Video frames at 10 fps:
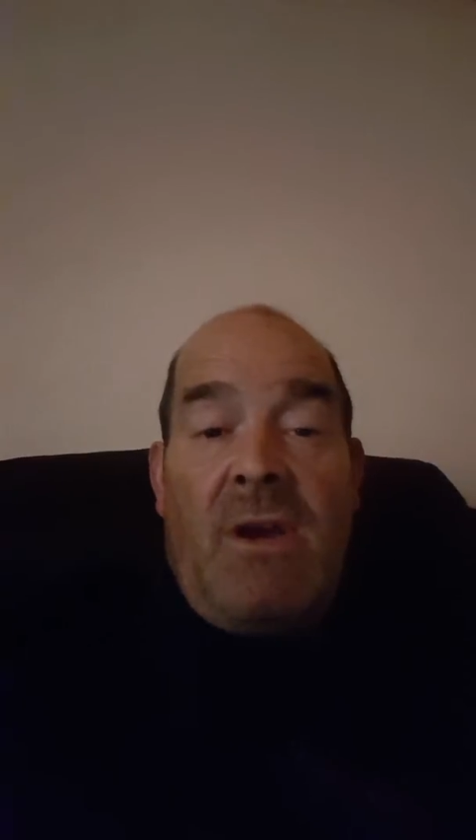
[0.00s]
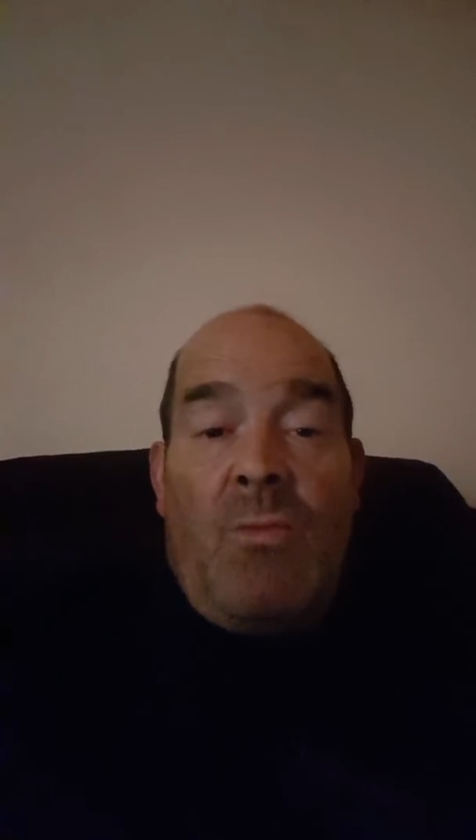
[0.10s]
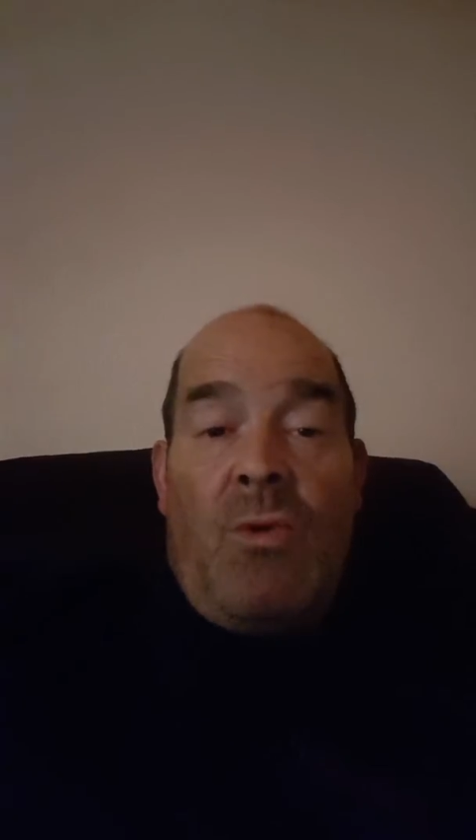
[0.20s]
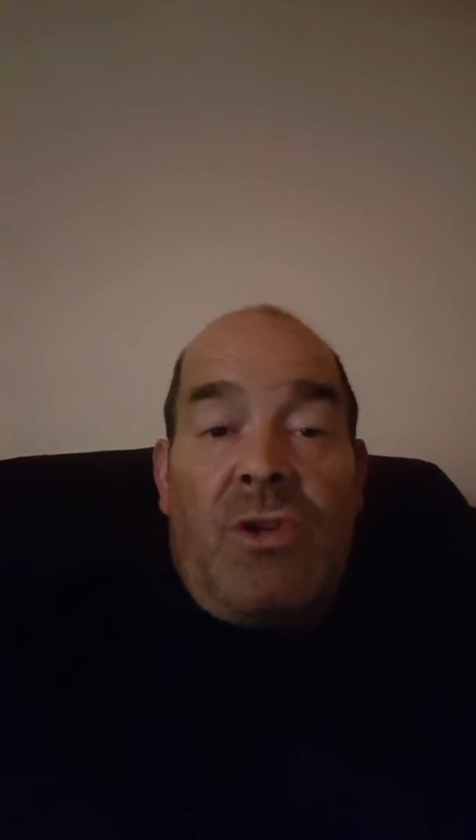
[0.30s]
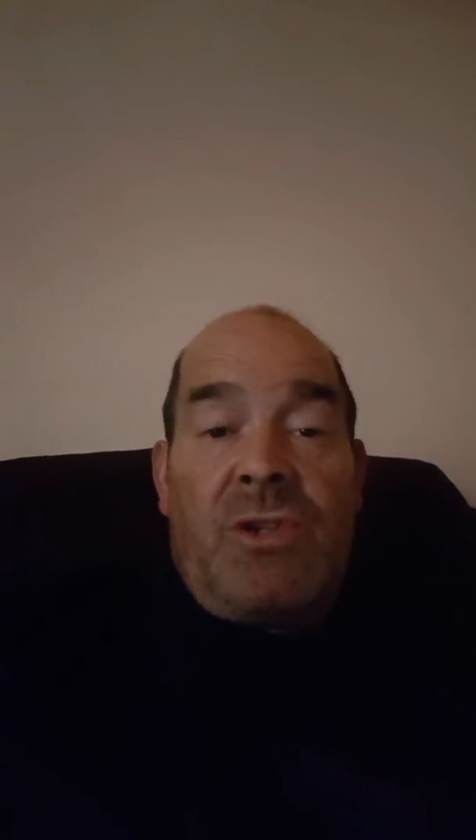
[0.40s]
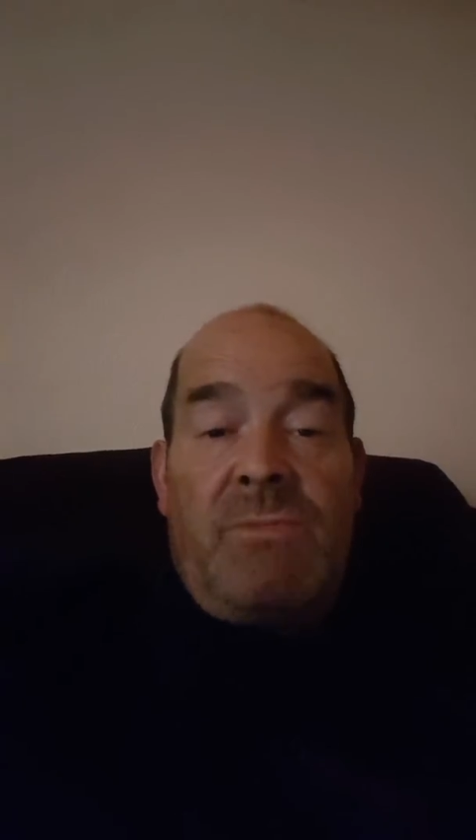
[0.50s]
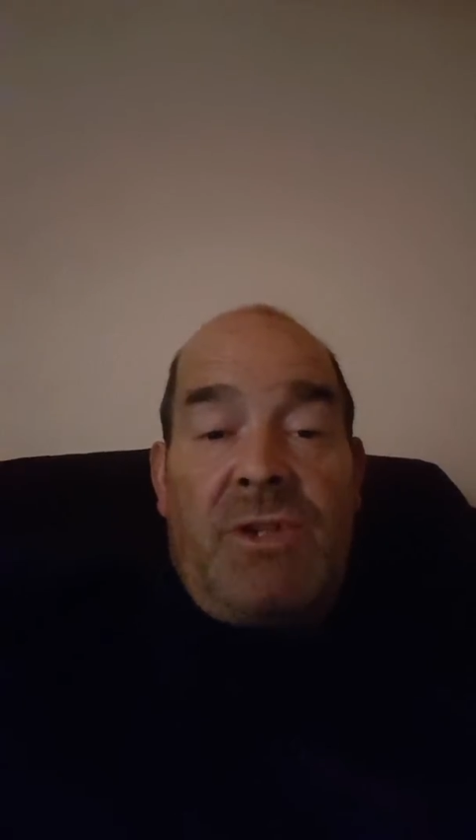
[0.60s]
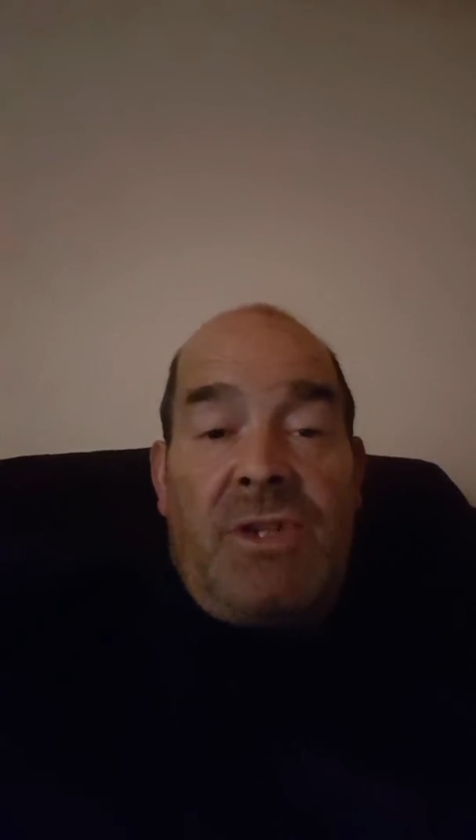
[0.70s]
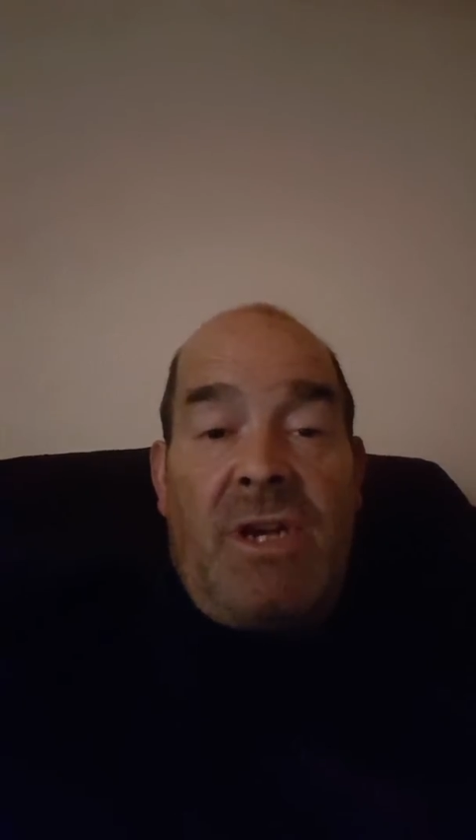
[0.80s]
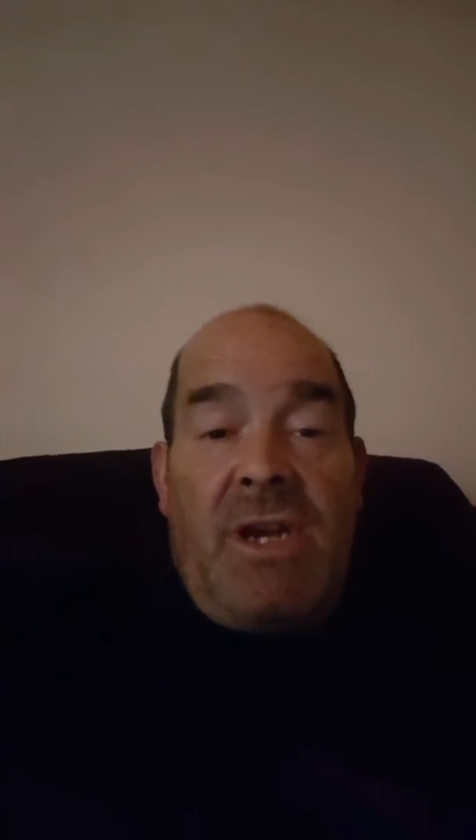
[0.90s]
washing
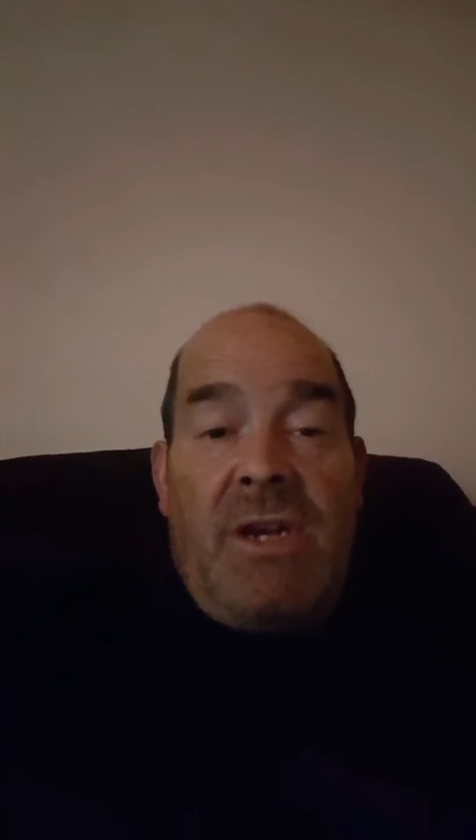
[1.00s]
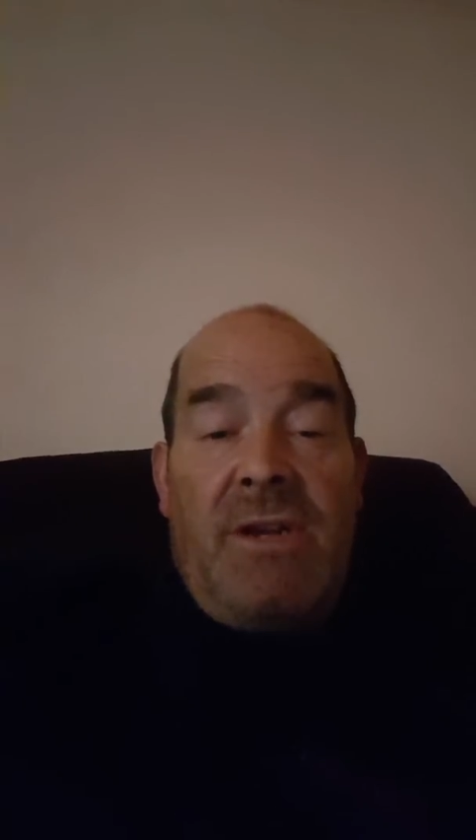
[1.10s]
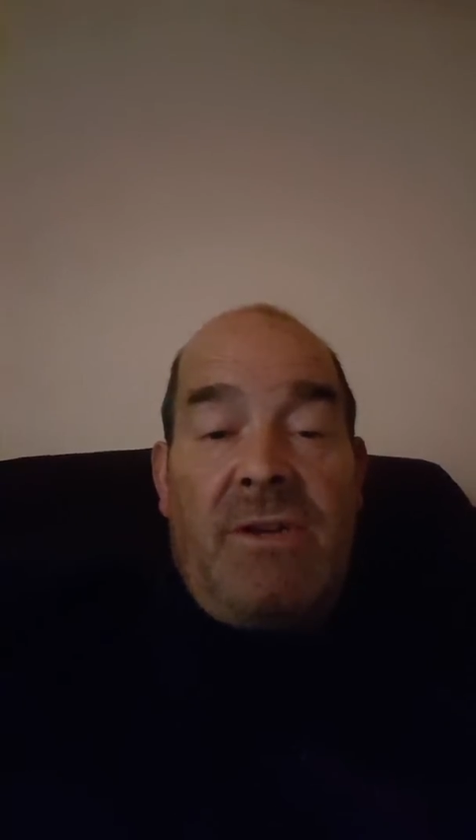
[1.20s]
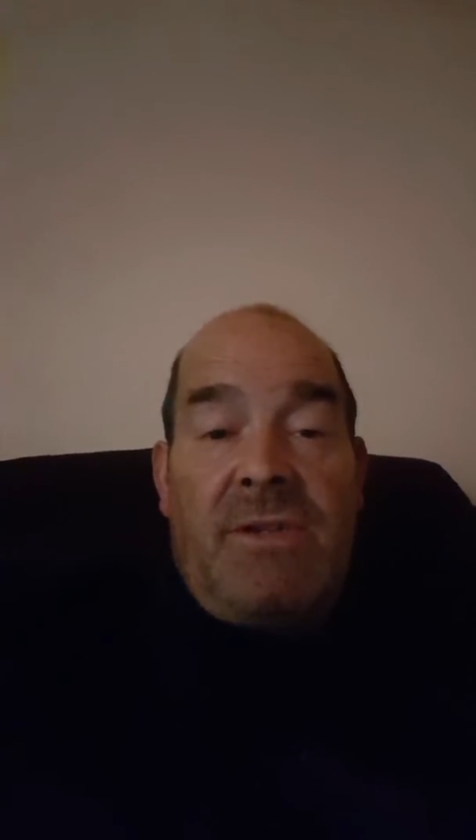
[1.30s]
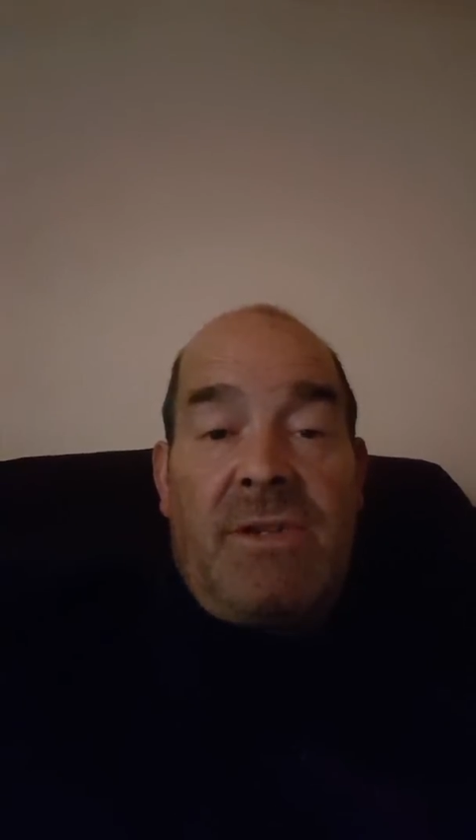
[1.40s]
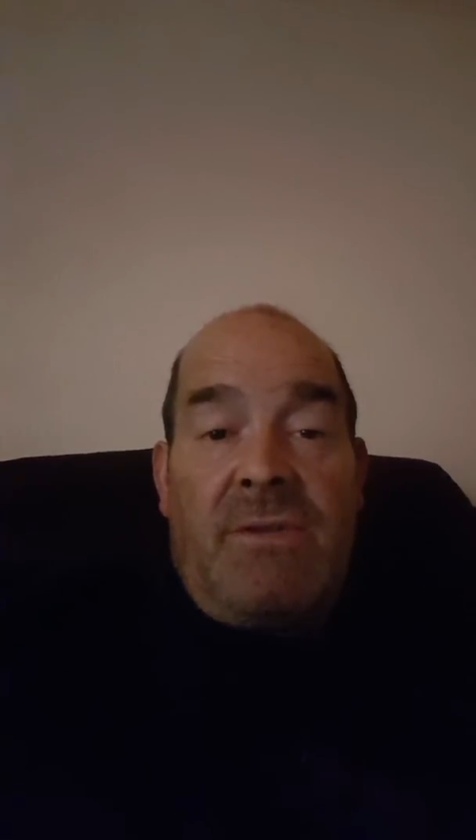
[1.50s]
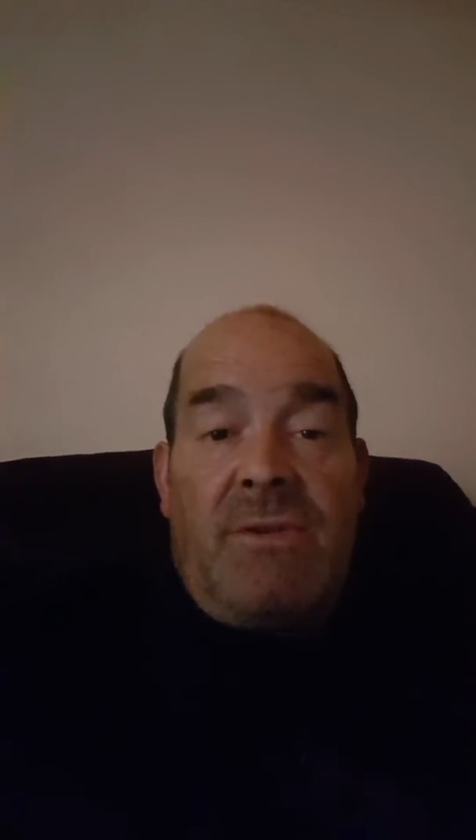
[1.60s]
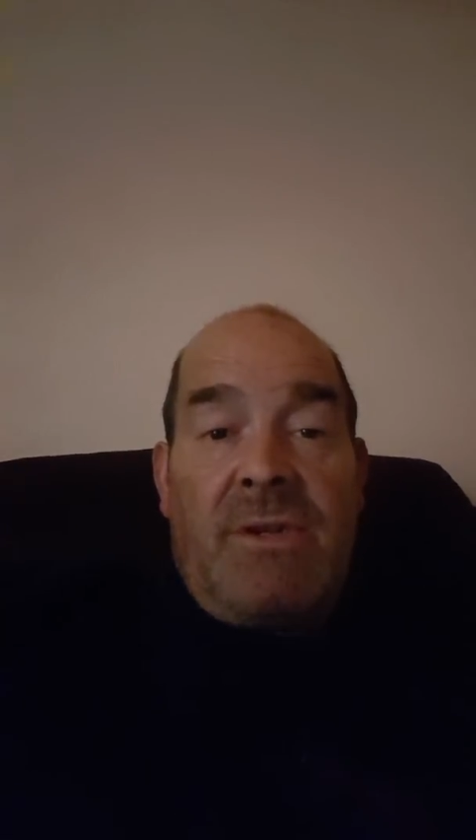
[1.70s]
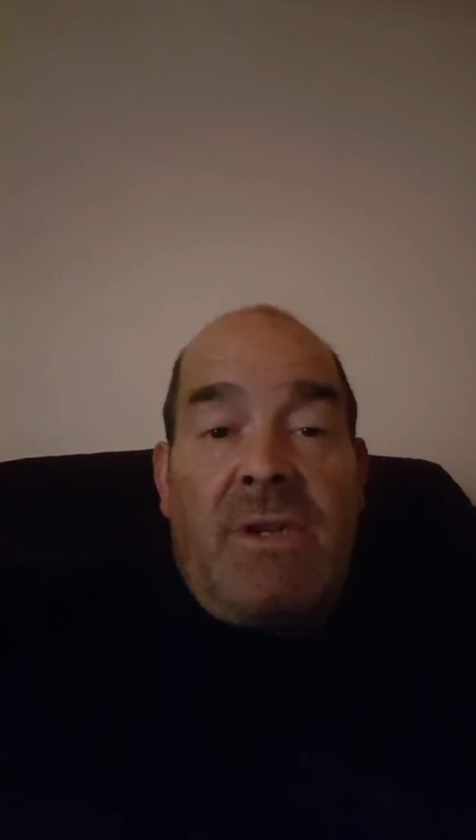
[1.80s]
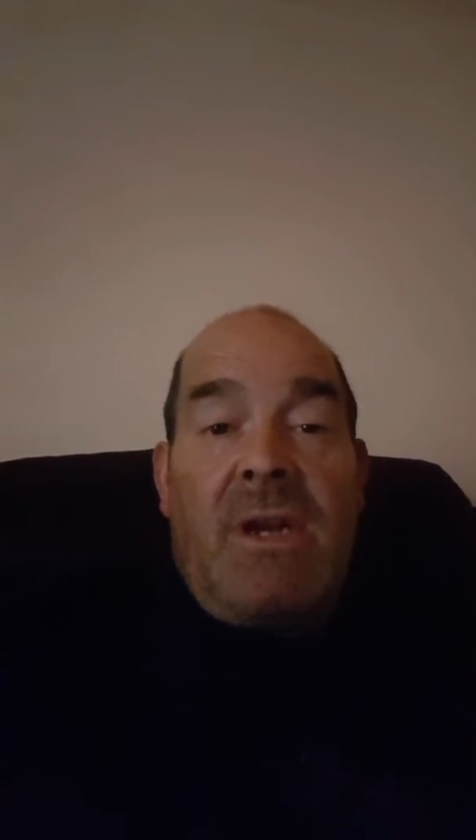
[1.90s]
machine and so on.